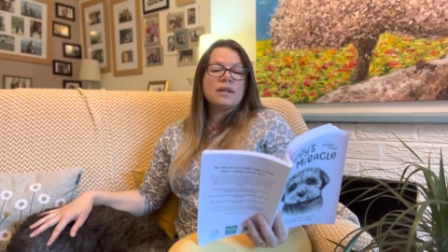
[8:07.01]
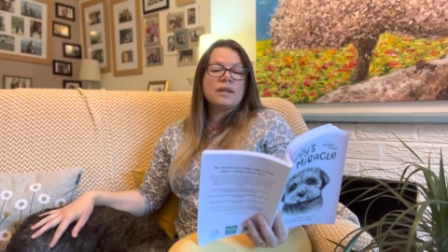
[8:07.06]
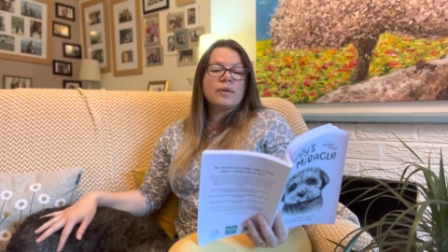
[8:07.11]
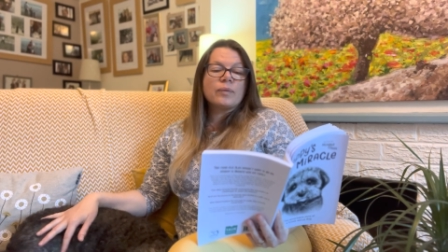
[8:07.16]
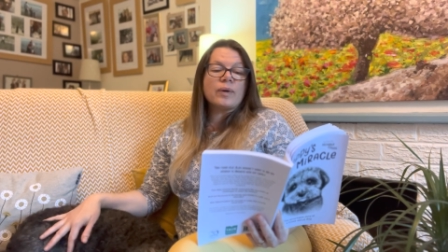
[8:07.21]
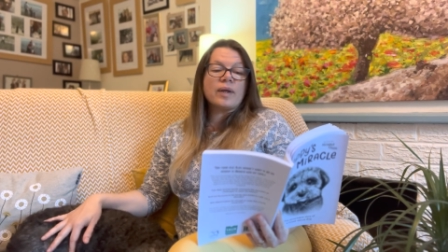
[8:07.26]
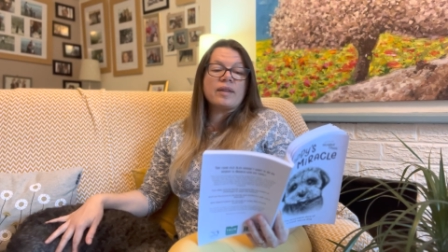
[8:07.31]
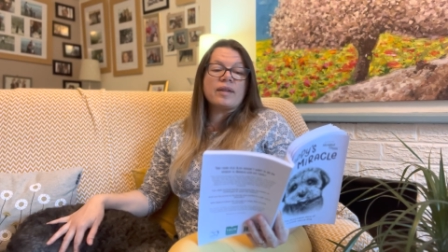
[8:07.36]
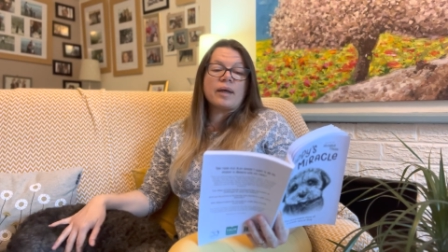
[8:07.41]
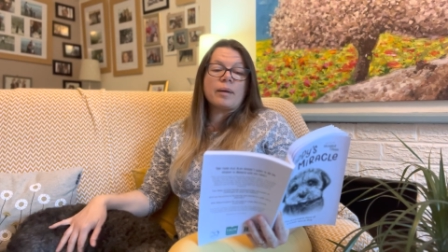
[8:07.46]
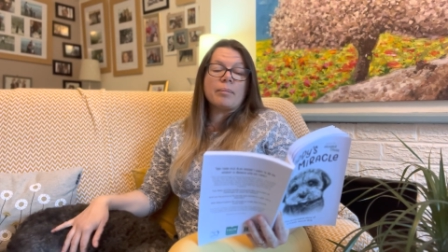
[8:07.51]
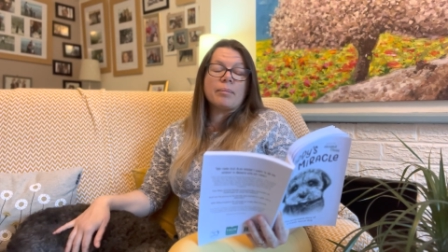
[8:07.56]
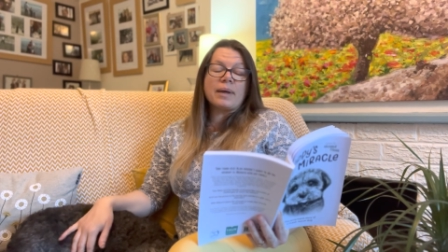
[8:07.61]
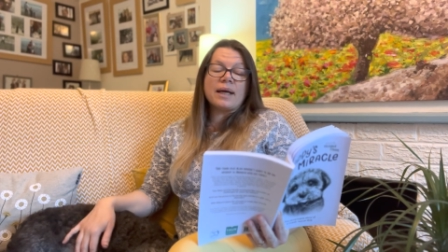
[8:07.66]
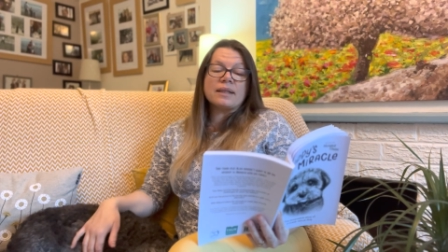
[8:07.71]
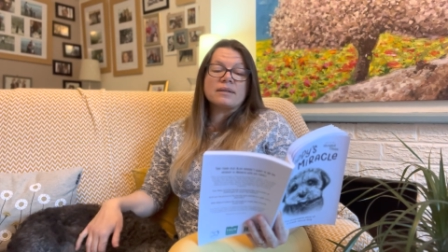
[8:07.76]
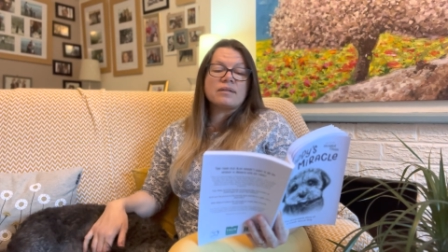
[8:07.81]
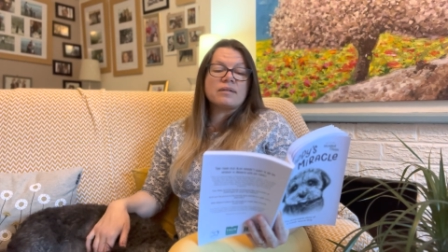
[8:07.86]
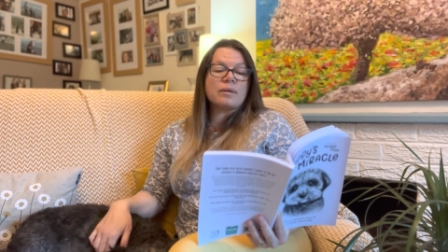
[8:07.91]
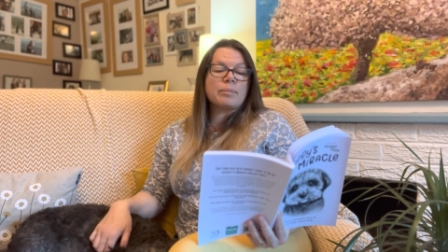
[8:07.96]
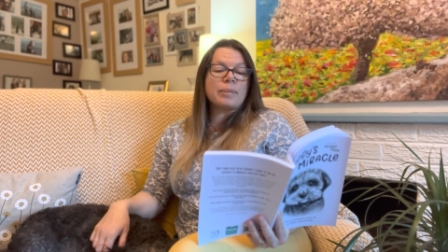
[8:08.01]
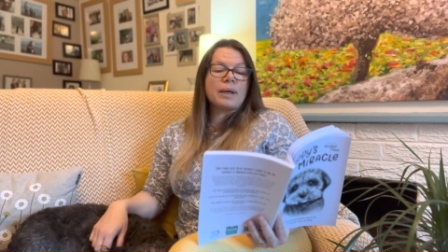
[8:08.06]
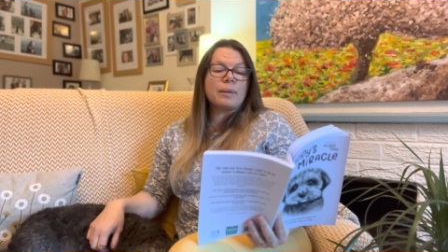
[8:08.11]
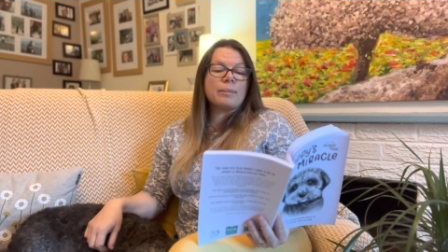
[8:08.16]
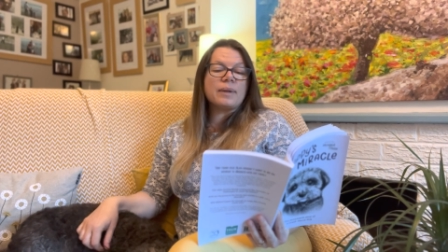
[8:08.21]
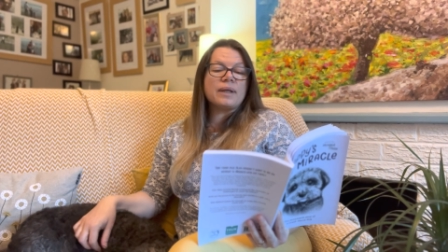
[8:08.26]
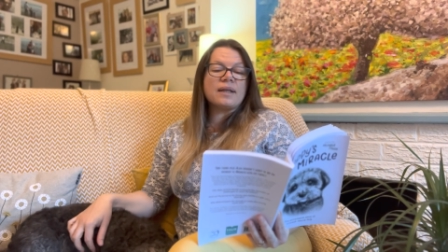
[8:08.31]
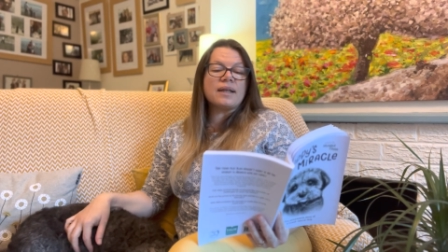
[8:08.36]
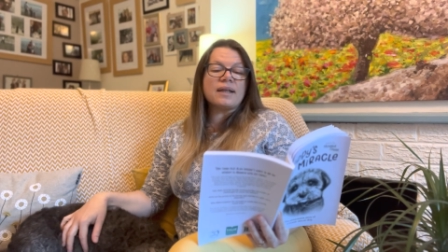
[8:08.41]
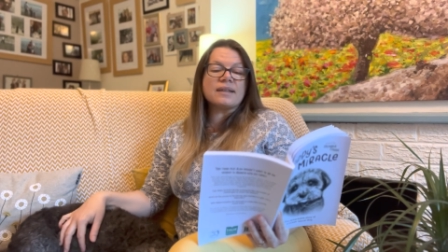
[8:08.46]
When they met the
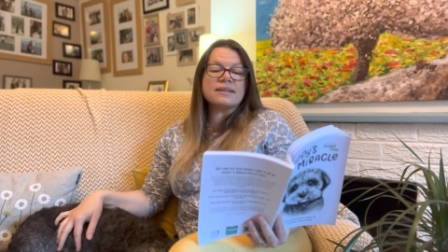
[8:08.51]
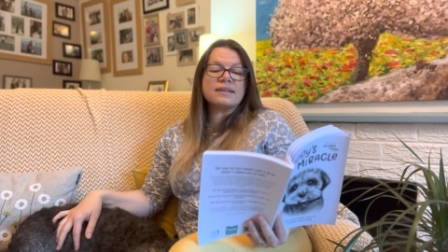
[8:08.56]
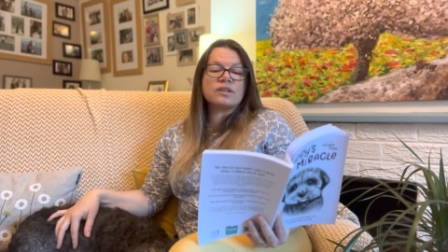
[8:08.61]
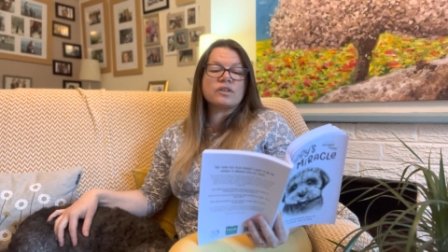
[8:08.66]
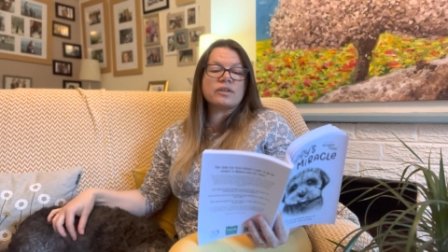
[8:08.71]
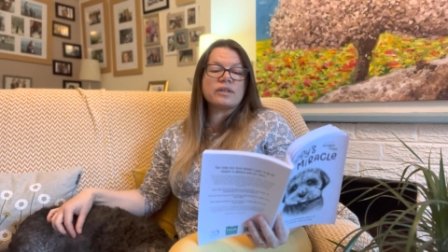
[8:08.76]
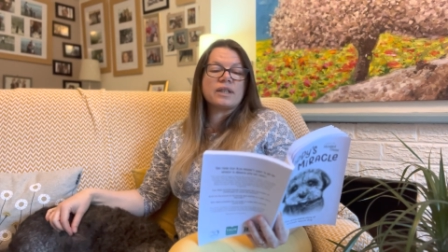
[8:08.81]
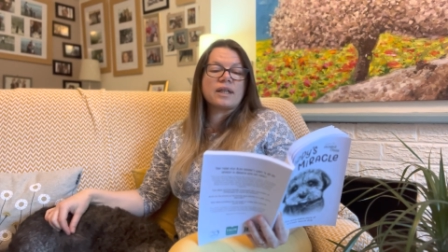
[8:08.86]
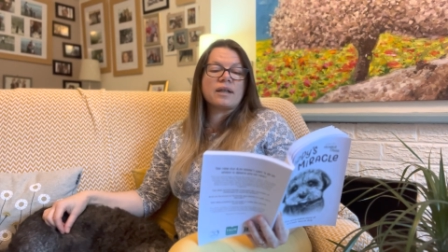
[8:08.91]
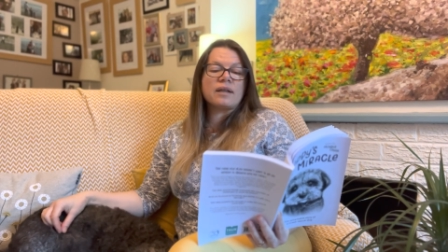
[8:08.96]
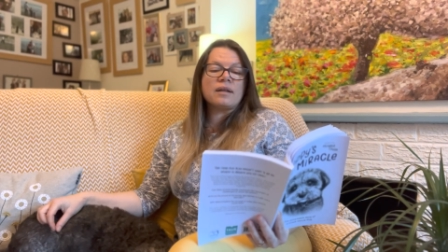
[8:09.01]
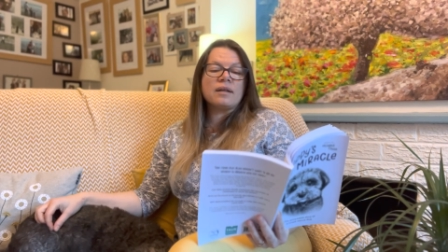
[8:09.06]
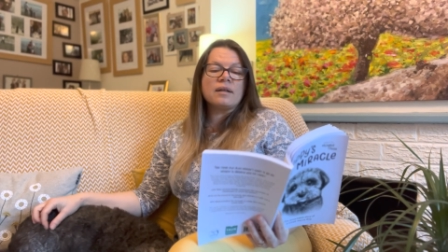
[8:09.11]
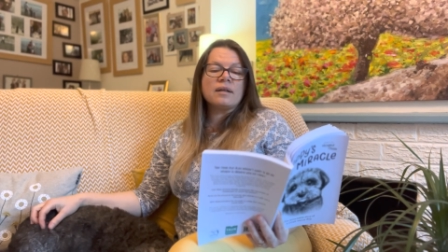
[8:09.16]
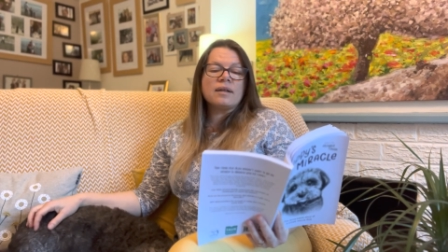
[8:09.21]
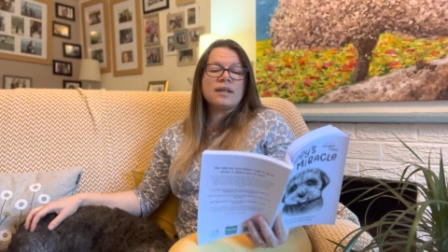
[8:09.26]
puppy yesterday,